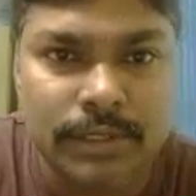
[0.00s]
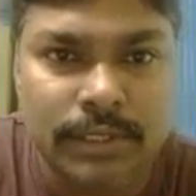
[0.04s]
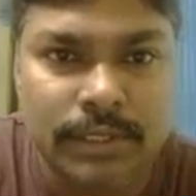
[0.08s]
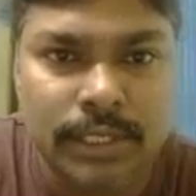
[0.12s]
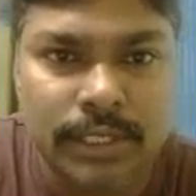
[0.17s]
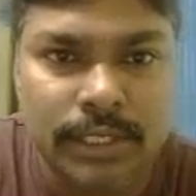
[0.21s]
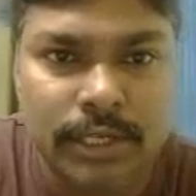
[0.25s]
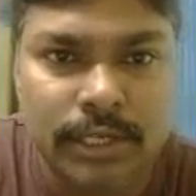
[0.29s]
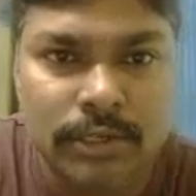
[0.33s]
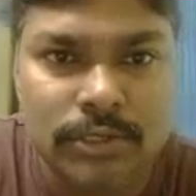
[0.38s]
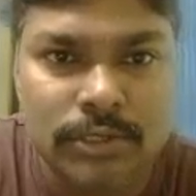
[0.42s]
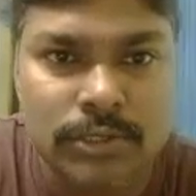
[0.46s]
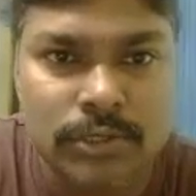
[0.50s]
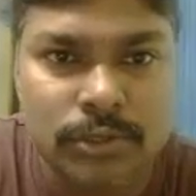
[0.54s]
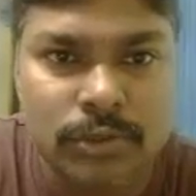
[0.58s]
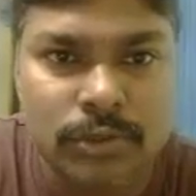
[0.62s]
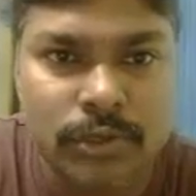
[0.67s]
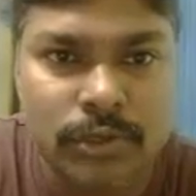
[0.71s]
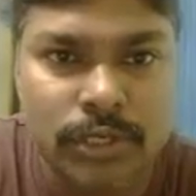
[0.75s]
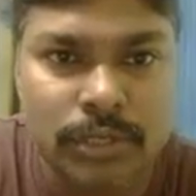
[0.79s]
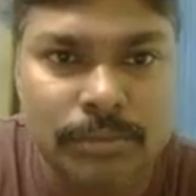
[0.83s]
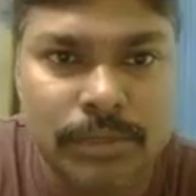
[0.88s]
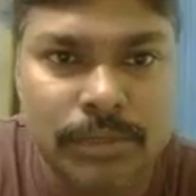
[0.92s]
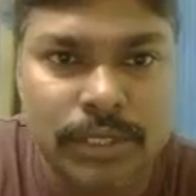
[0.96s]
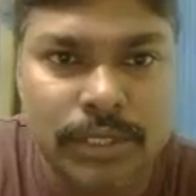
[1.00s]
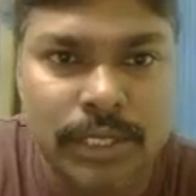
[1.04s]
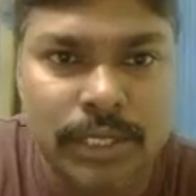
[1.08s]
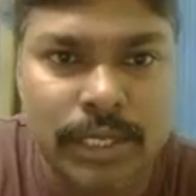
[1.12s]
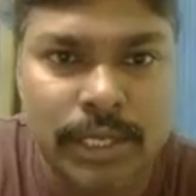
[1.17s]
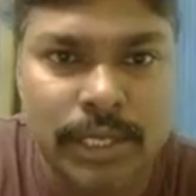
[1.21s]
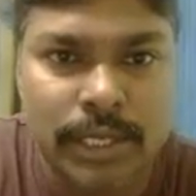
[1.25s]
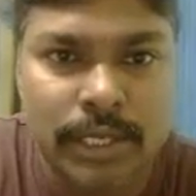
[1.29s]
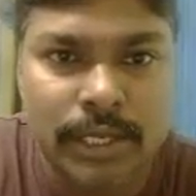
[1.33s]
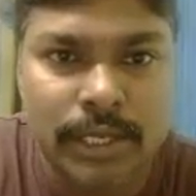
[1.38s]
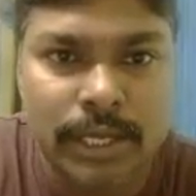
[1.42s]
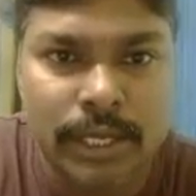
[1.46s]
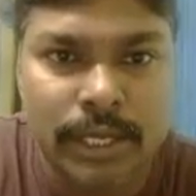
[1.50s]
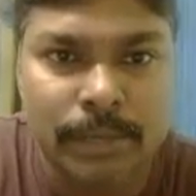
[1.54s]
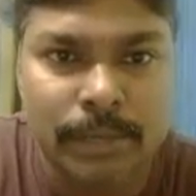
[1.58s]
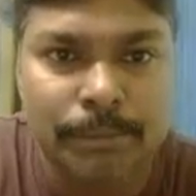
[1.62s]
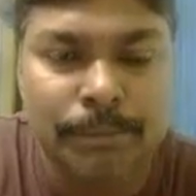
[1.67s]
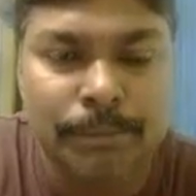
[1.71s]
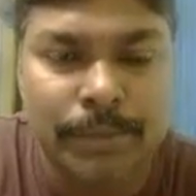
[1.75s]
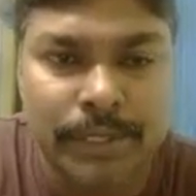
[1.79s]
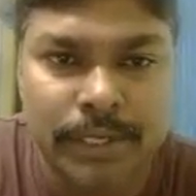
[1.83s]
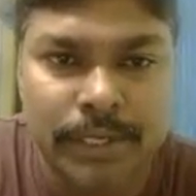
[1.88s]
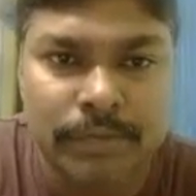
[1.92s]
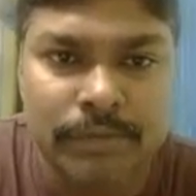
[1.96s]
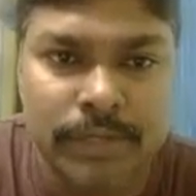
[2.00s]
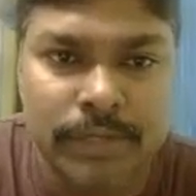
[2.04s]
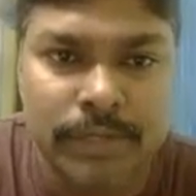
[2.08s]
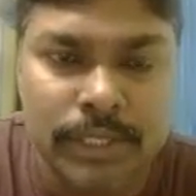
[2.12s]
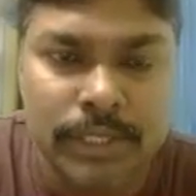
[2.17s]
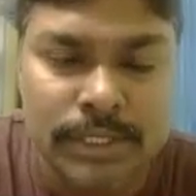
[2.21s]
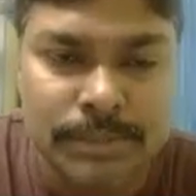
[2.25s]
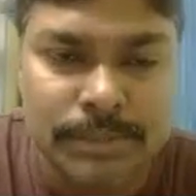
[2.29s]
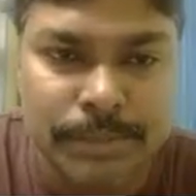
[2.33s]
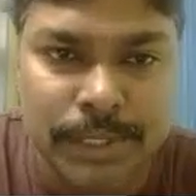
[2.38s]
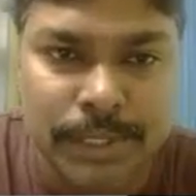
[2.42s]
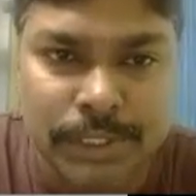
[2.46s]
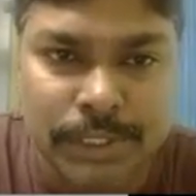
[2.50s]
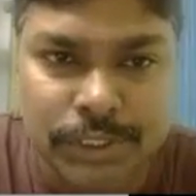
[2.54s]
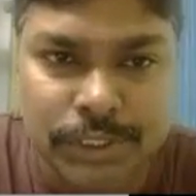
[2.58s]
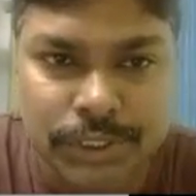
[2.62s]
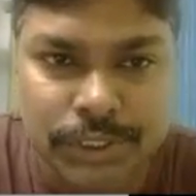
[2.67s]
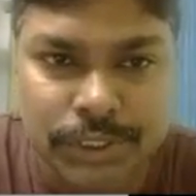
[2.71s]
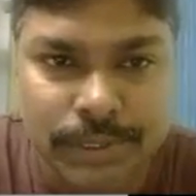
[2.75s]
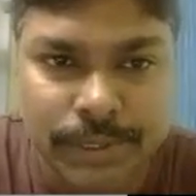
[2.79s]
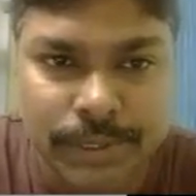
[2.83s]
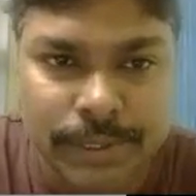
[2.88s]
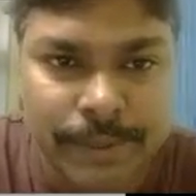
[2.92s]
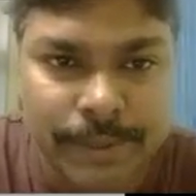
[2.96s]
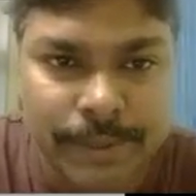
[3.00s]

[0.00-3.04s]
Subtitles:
that are also going to be accompanied with the speech.